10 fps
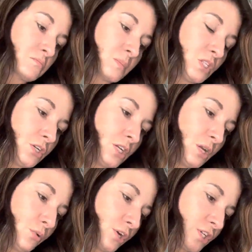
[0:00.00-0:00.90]
during a
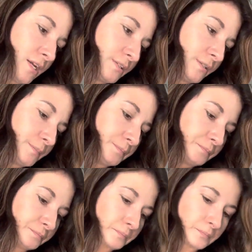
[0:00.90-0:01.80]
project.
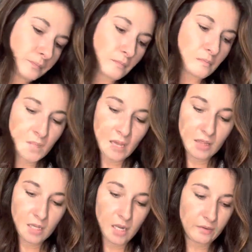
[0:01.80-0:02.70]
And
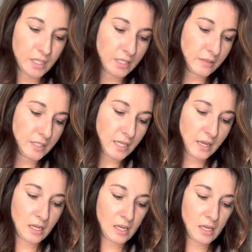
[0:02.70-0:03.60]
then everything down the
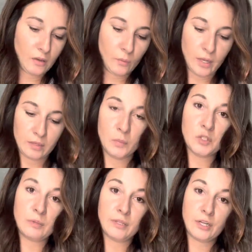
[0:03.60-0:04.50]
decking, what
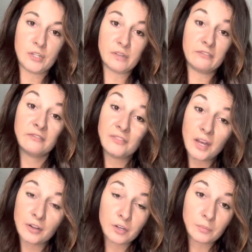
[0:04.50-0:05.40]
multiple layers of
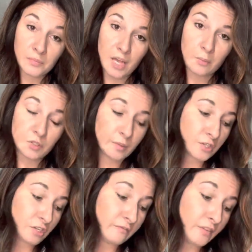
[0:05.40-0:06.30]
felt
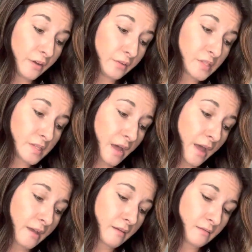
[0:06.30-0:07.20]
looks like.